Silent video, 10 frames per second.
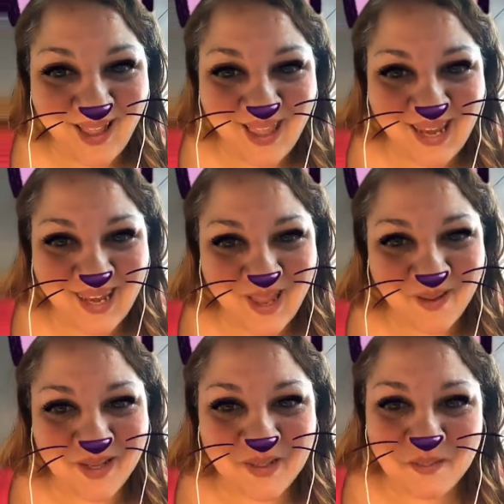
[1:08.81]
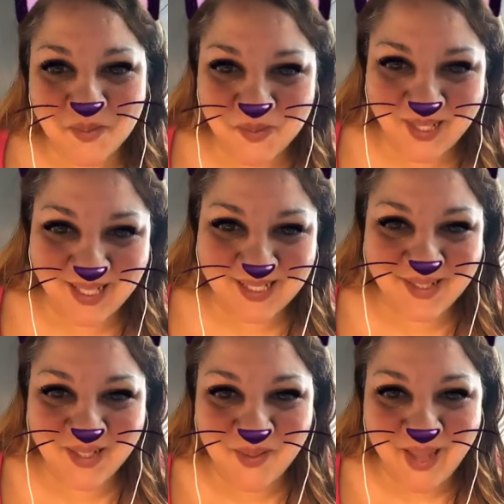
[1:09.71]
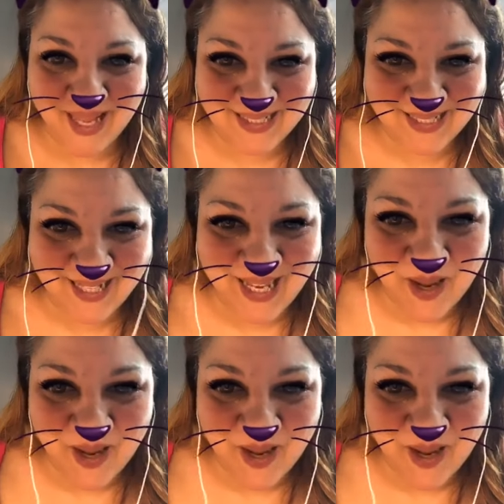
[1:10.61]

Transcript: Hello, good morning to you, Ashley.